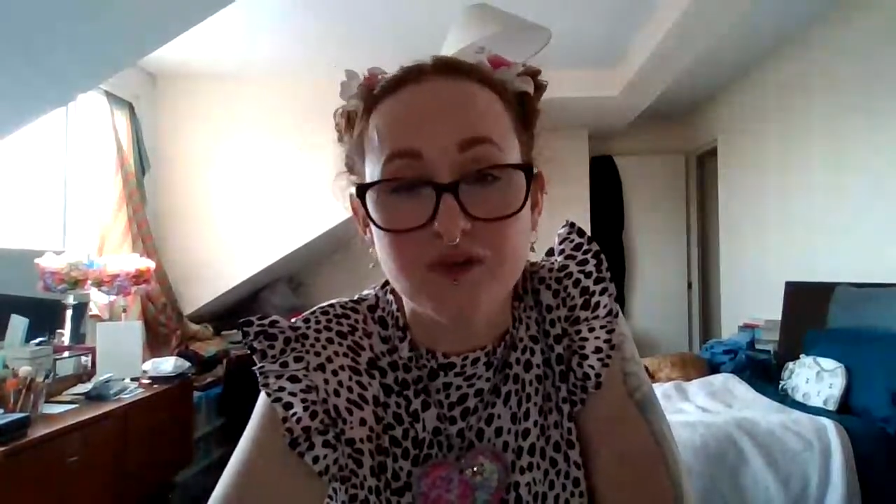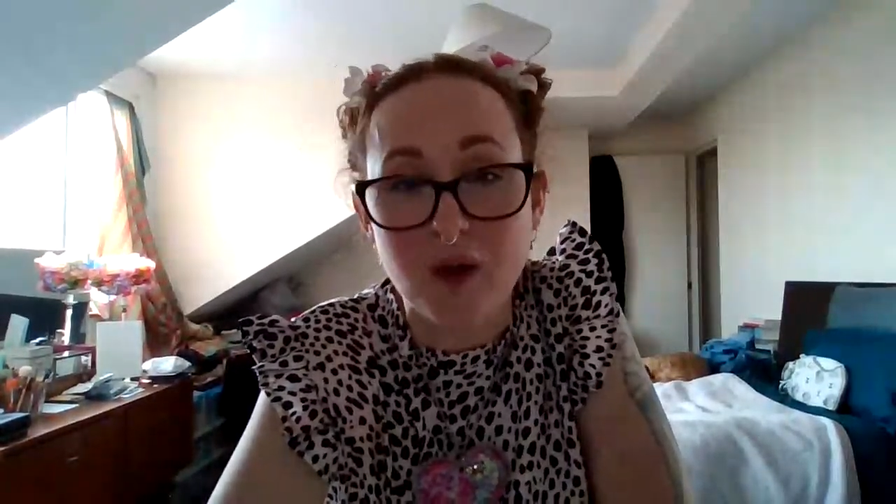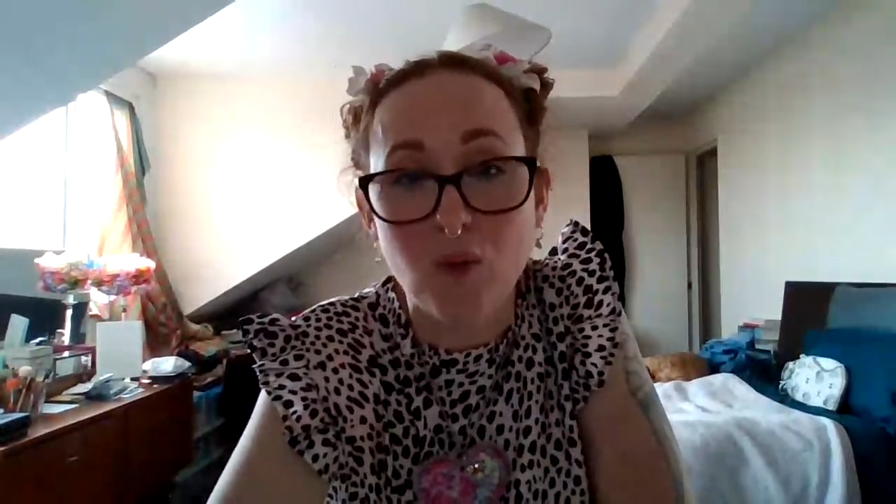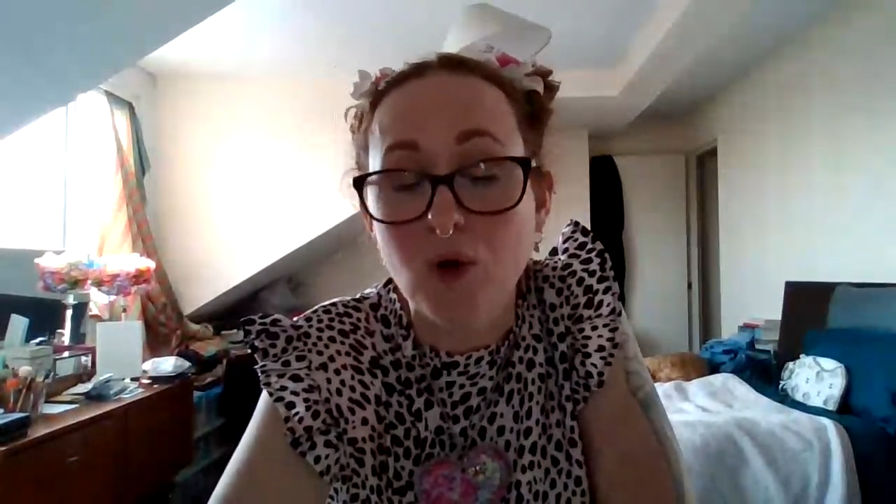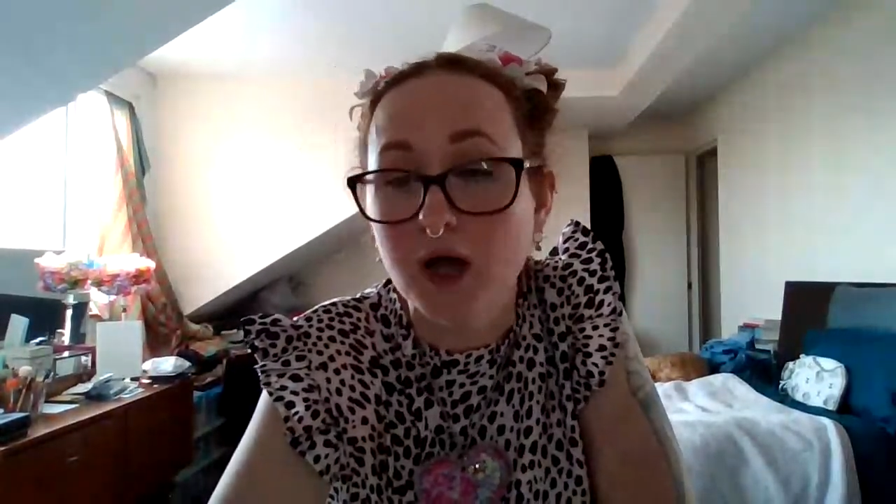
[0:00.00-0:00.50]

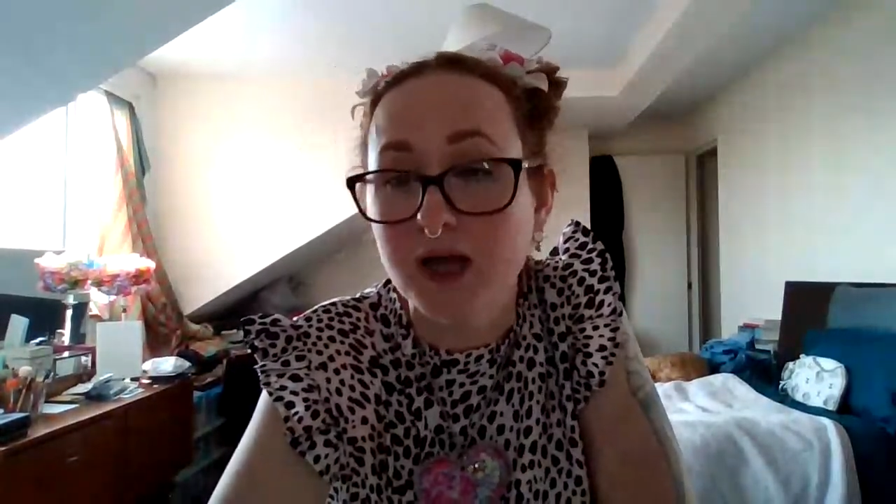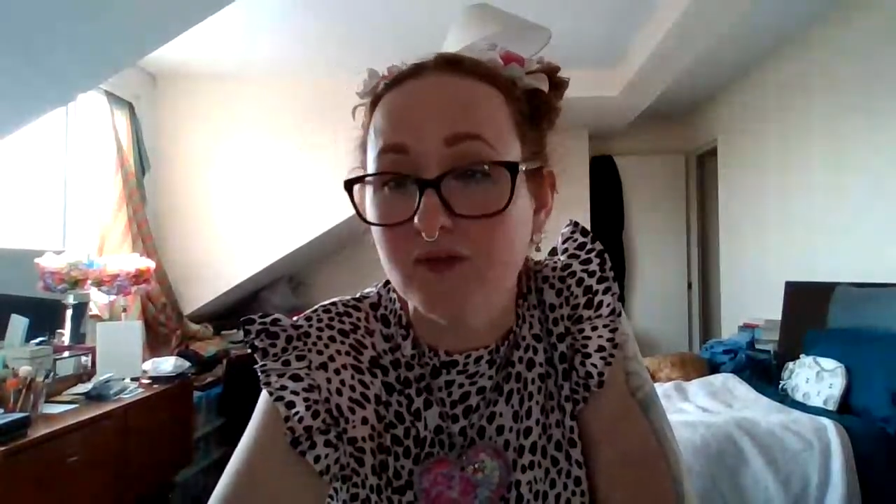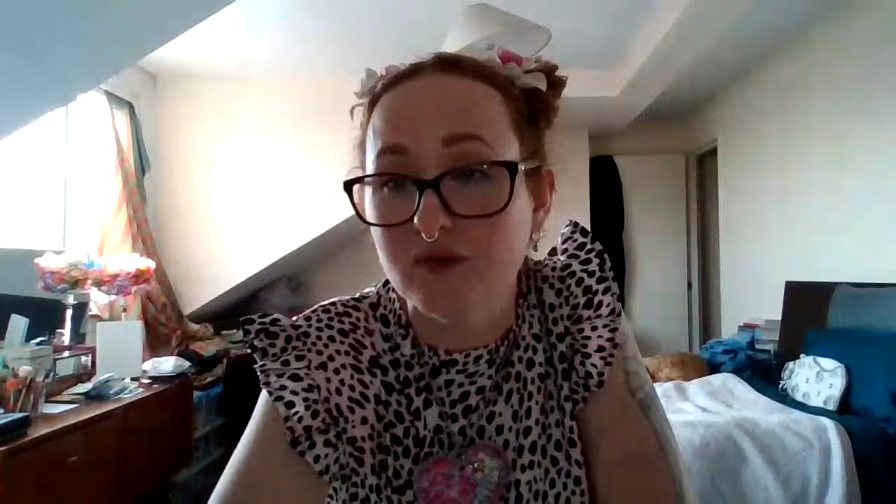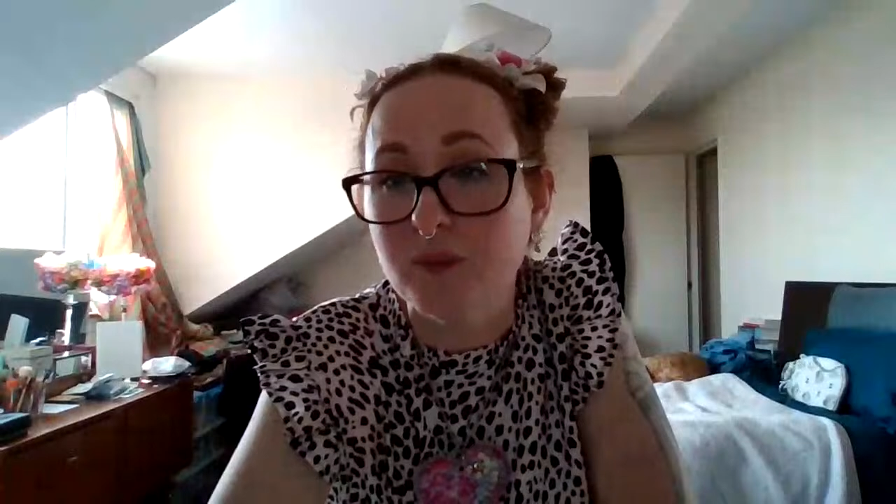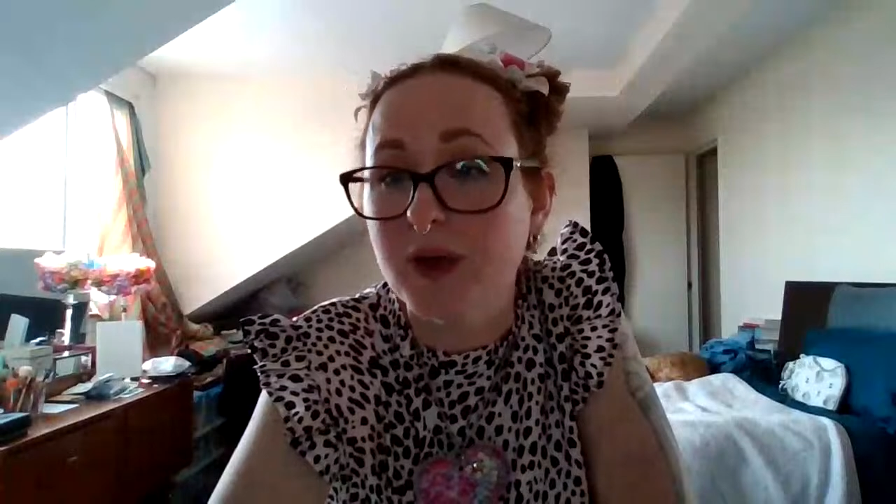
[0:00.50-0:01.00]
they were
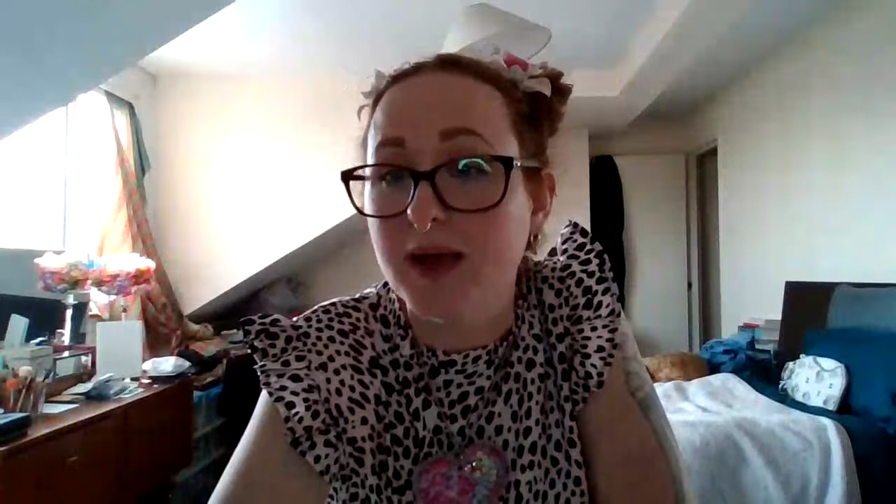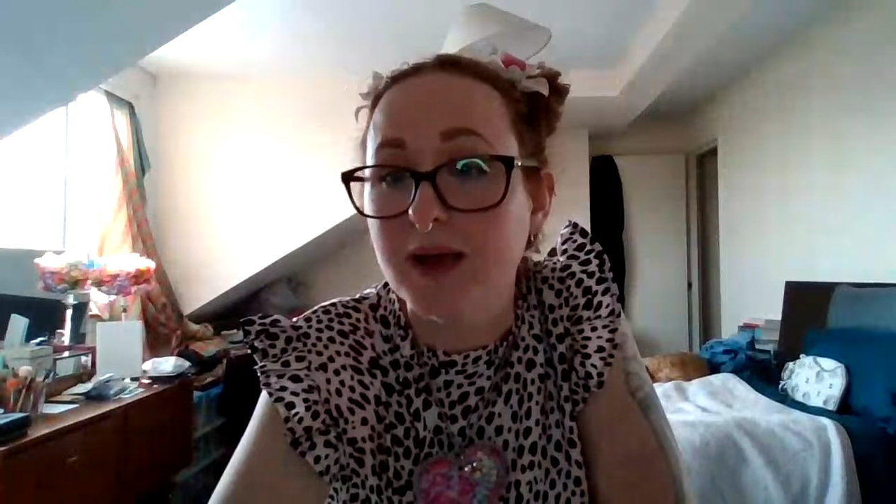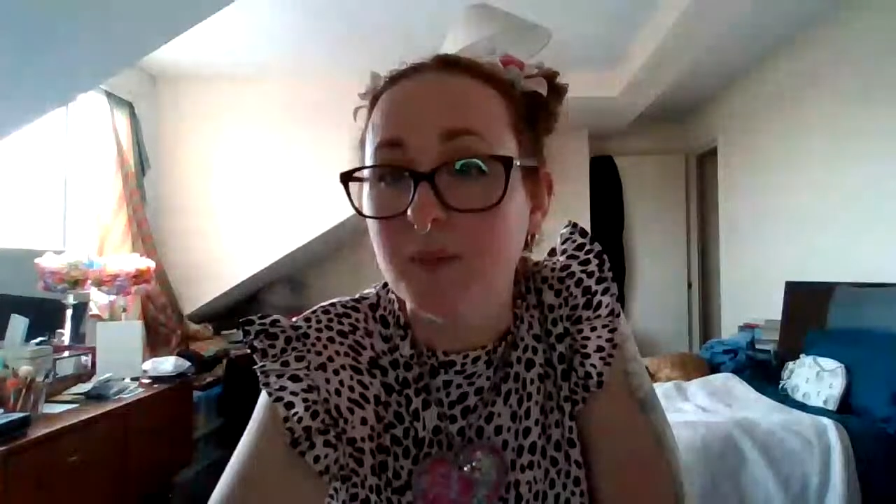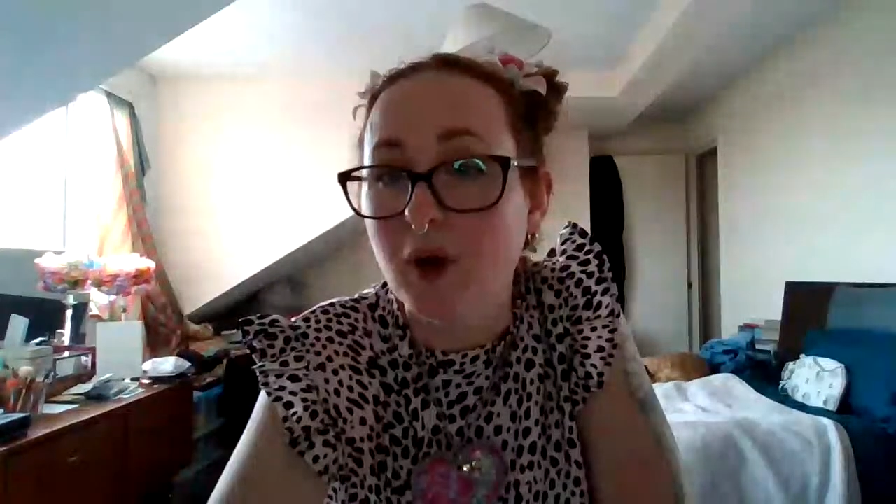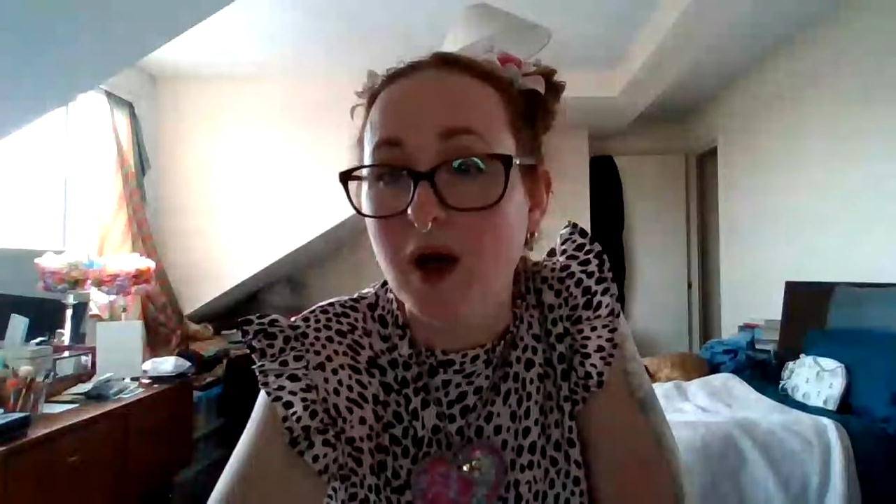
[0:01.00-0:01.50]
working for me.